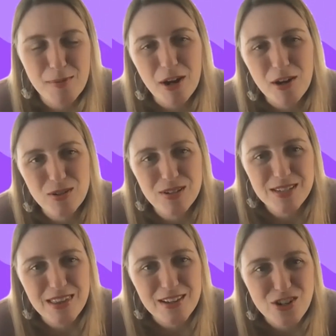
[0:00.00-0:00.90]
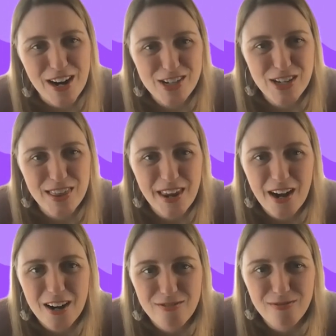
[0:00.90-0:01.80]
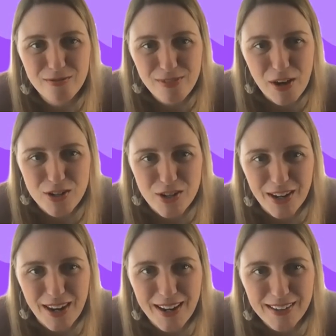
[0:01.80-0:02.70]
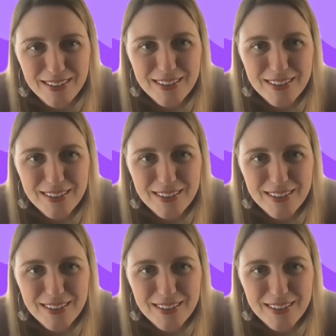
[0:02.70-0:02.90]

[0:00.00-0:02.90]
and also to see the traction that our founders are getting.